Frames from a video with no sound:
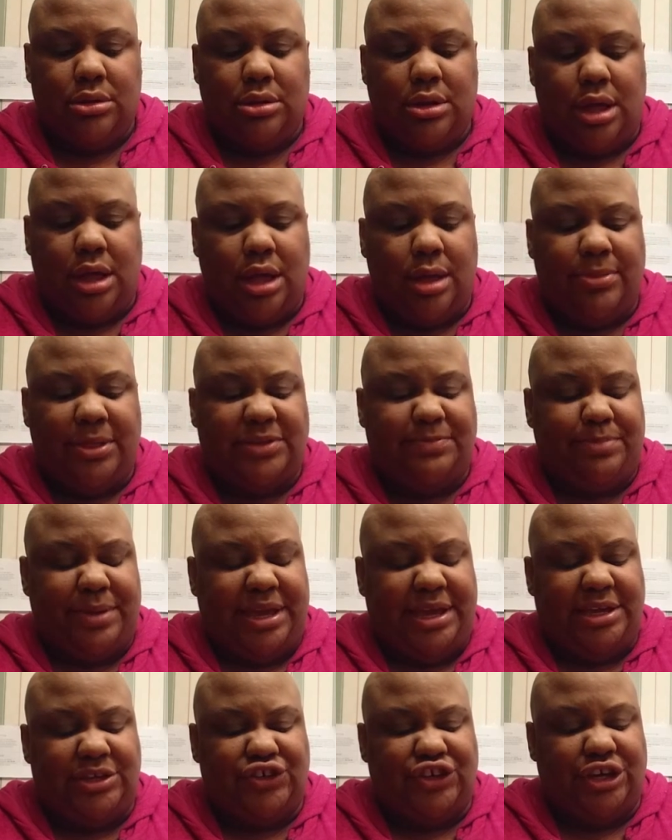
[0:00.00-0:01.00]
this
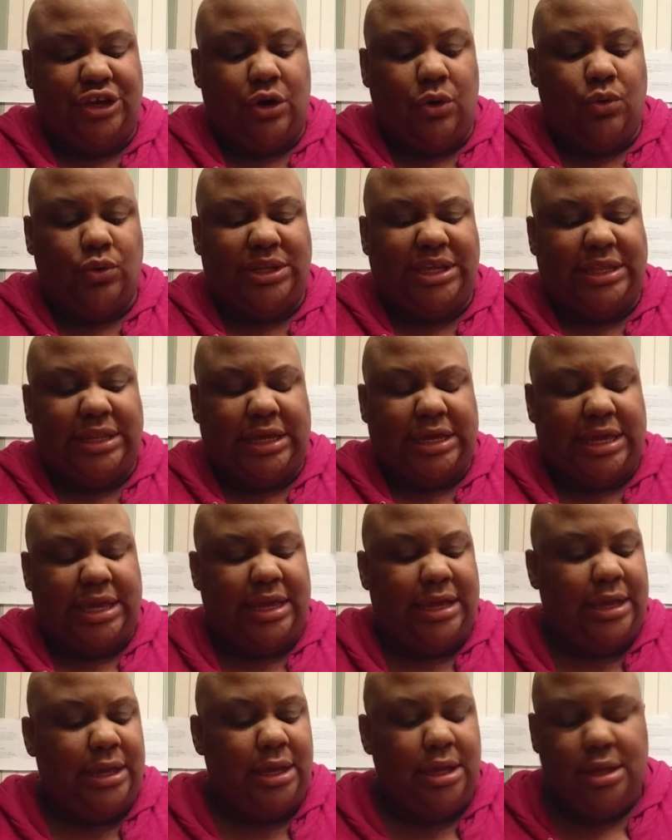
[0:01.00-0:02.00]
beigey, goldy
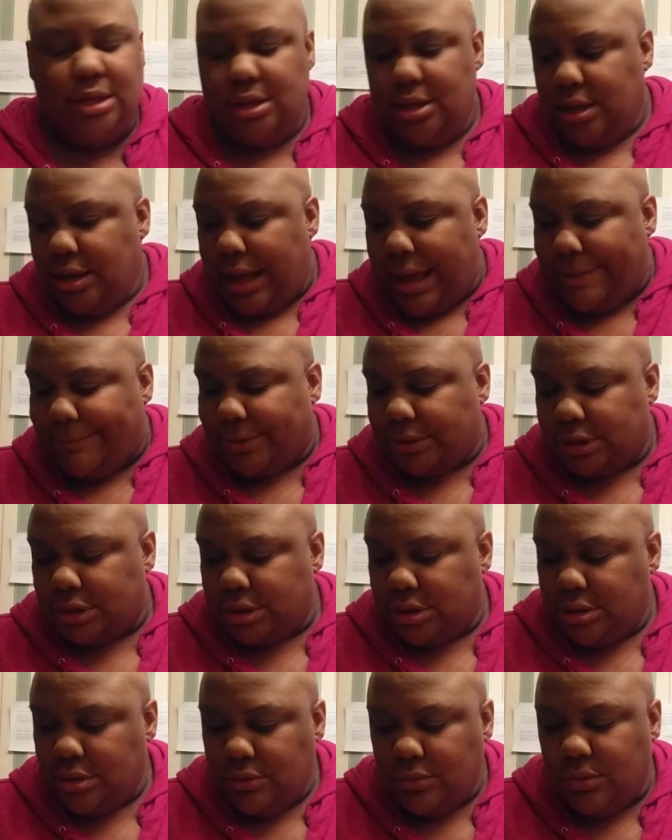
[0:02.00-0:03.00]
looking
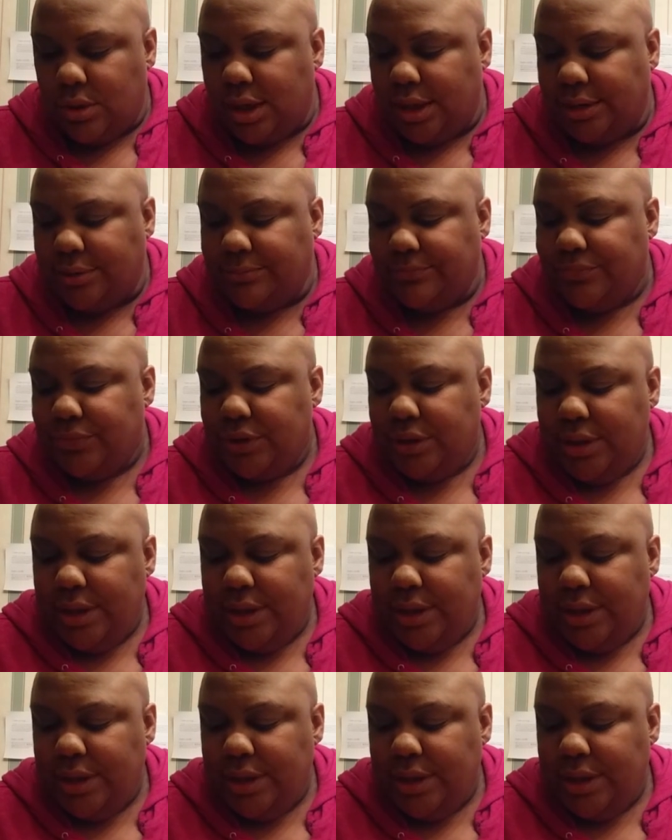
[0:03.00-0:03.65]
copper one,